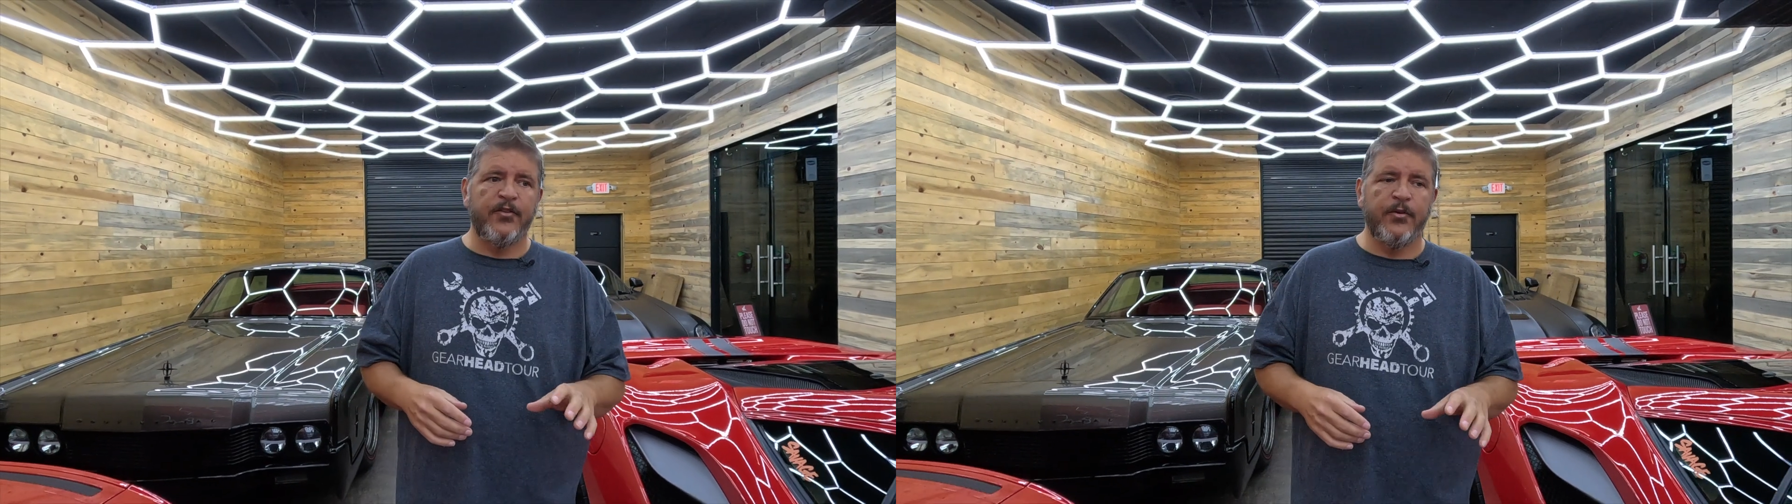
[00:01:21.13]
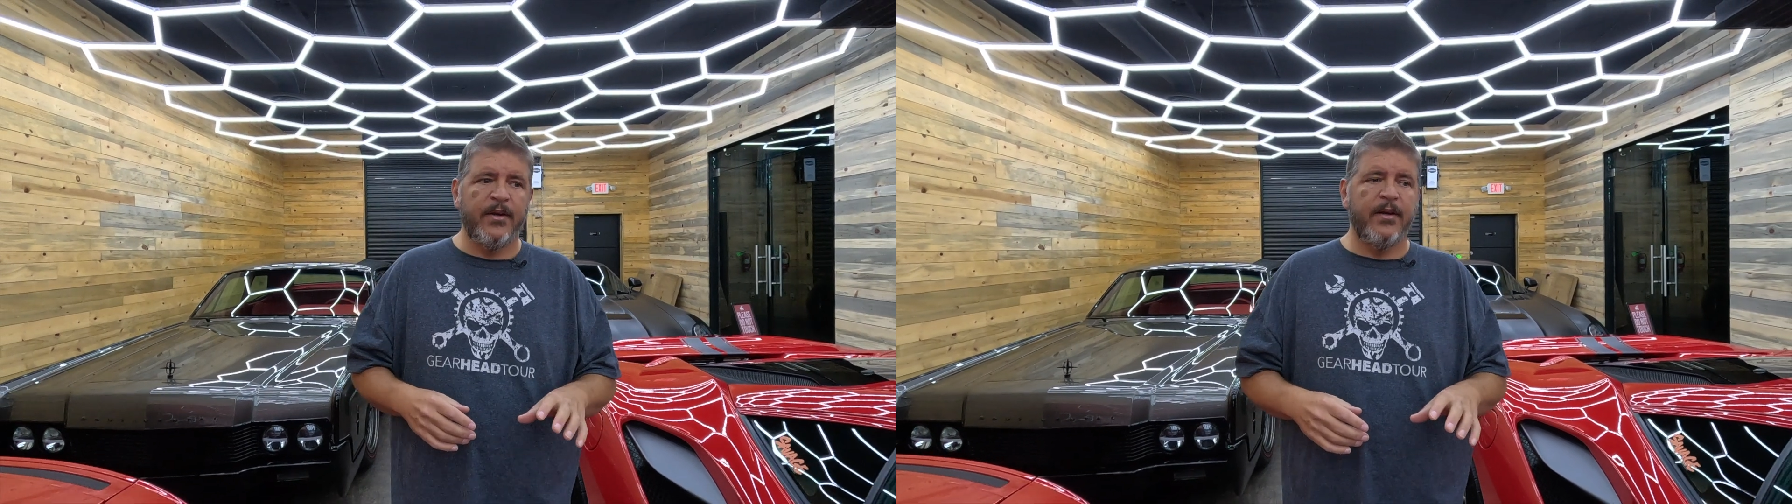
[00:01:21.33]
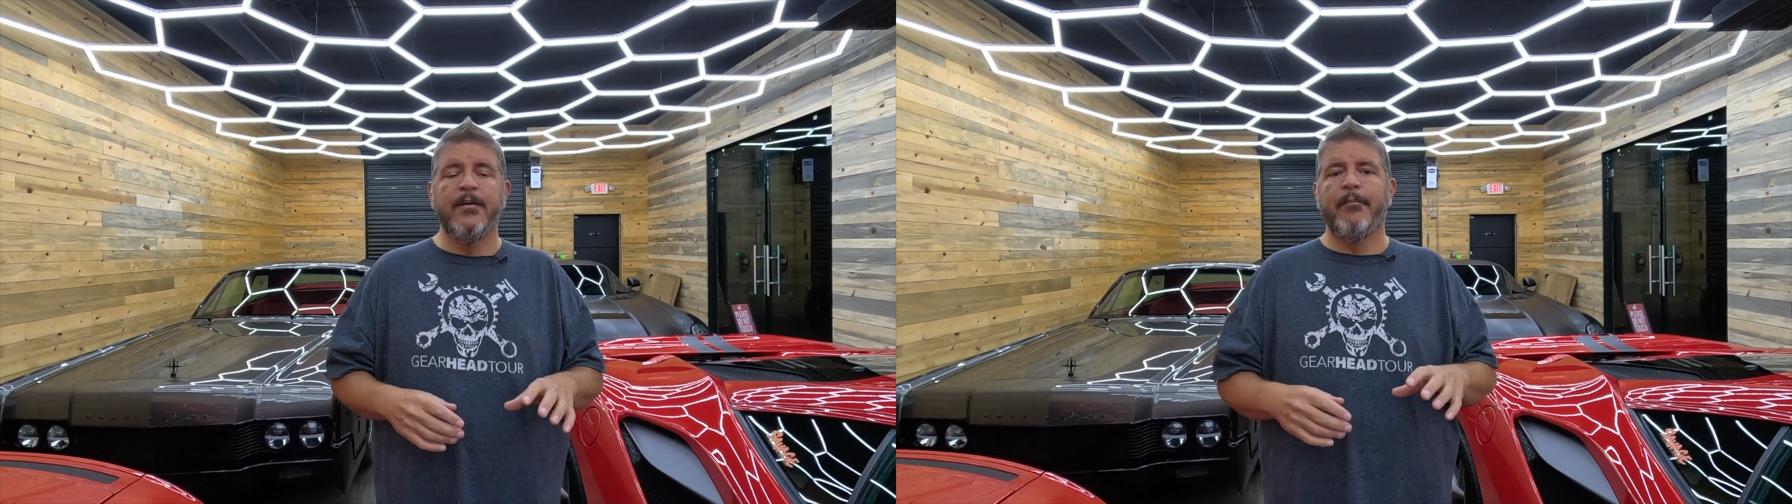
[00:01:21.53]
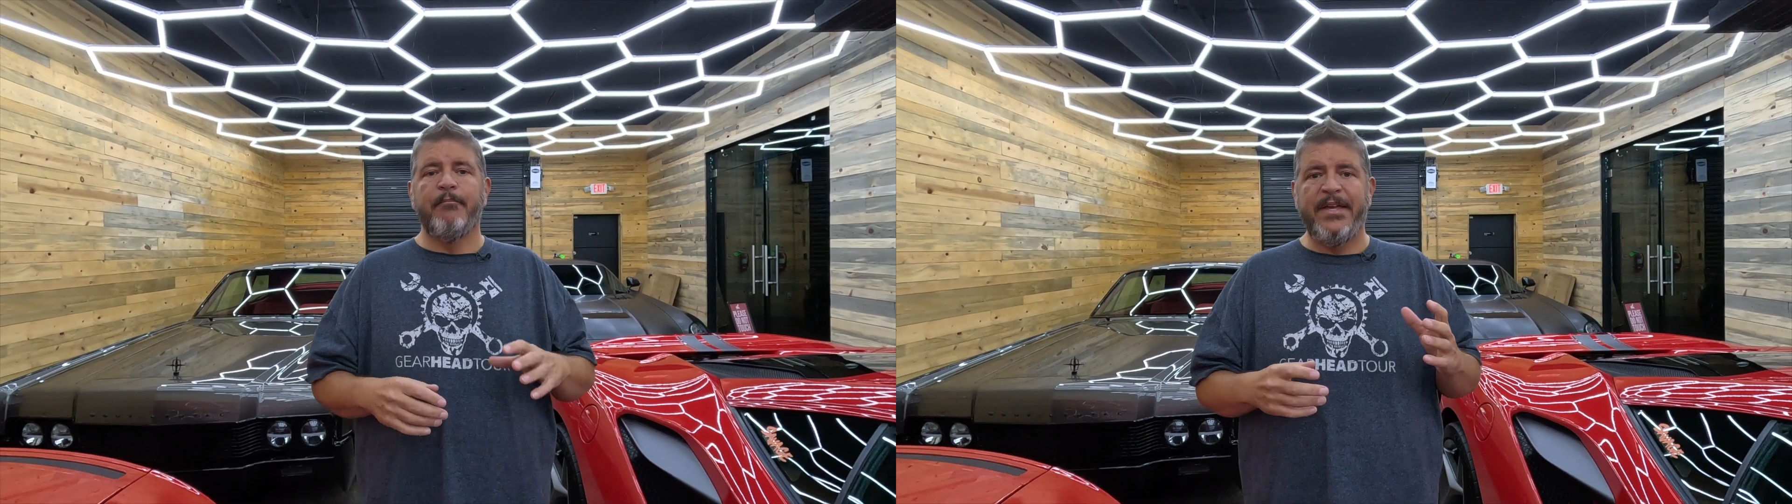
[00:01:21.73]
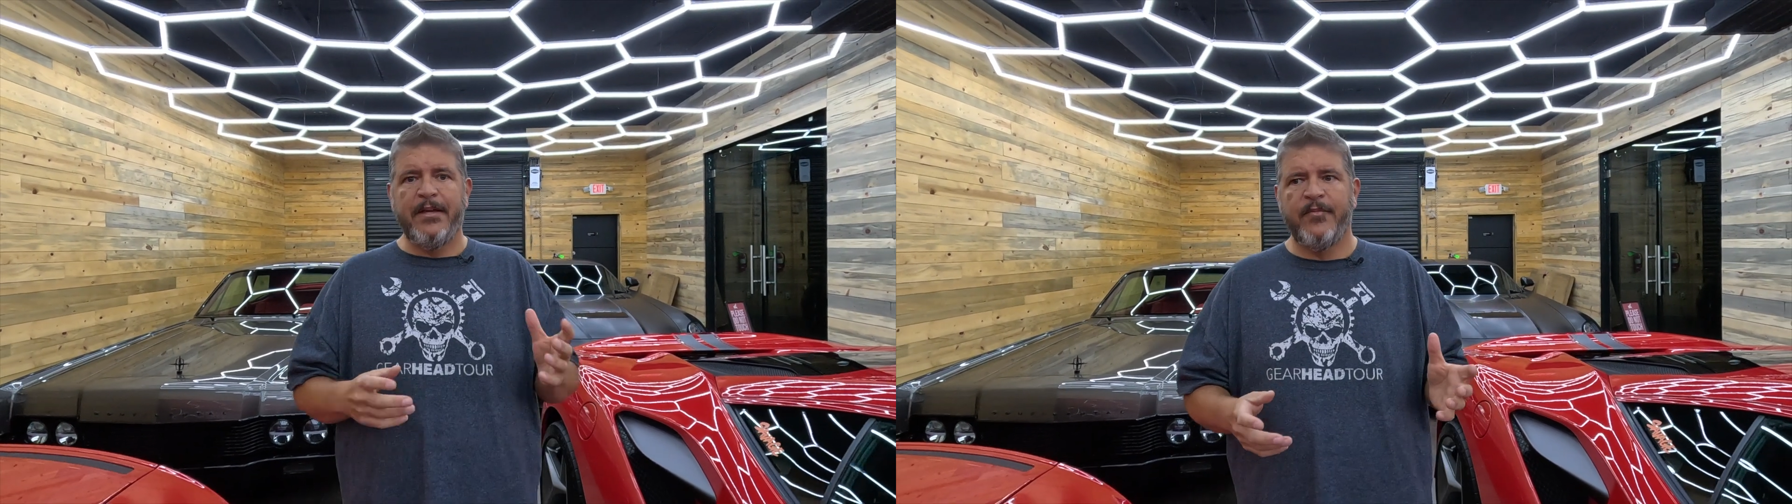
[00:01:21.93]
to a
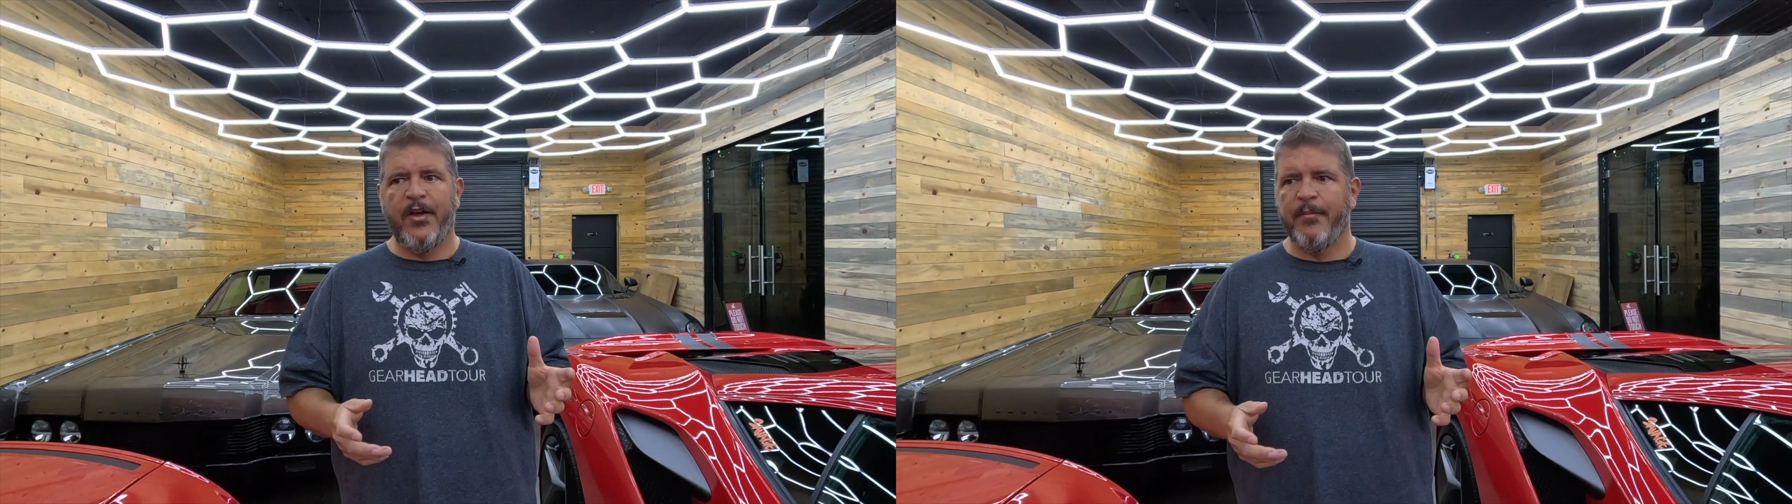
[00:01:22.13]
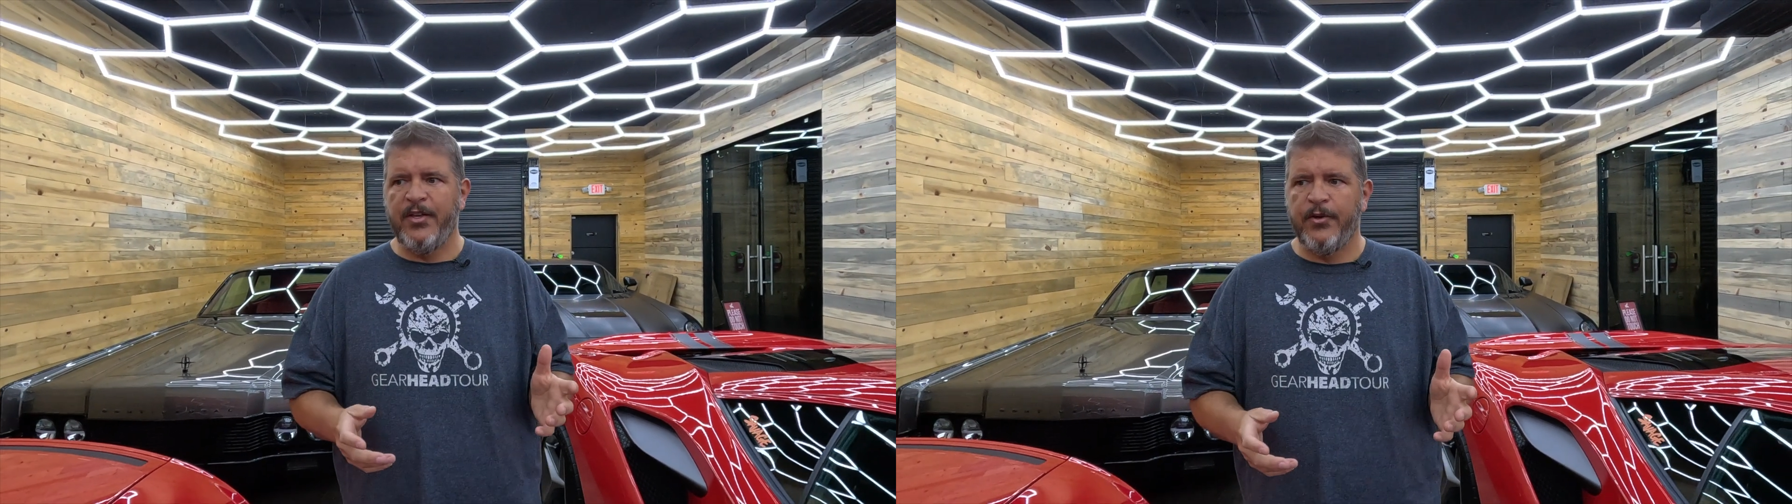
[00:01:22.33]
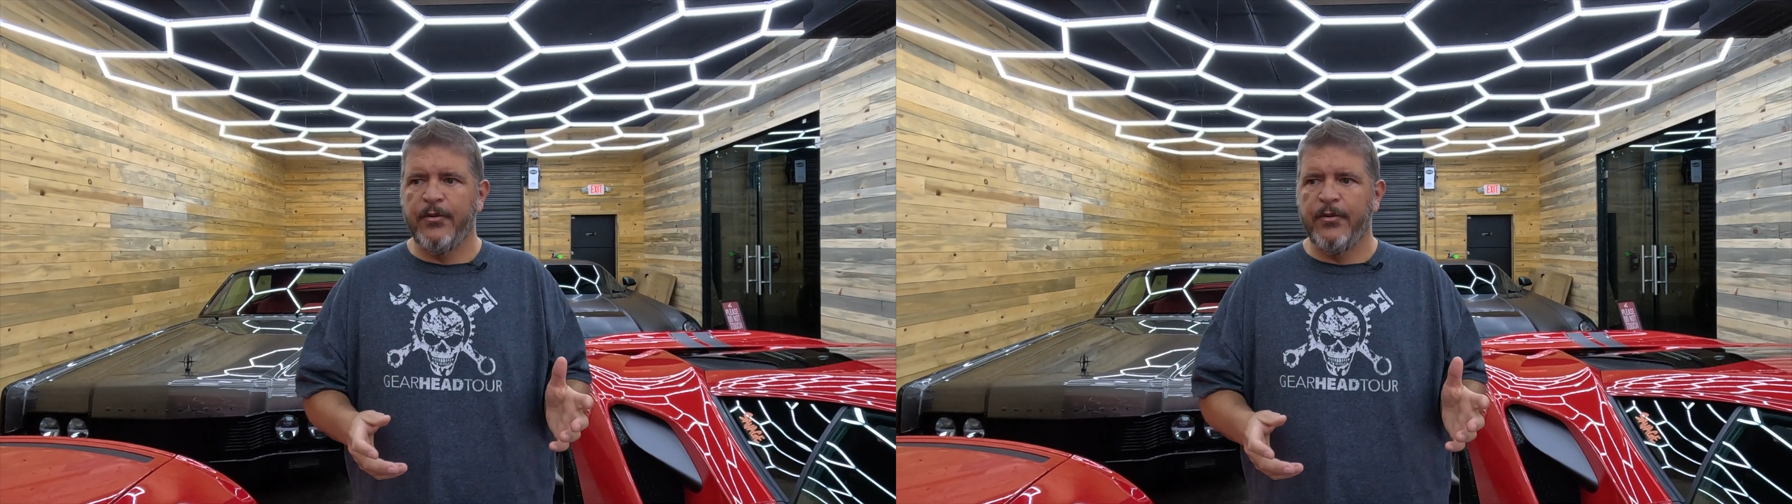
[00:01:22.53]
BMW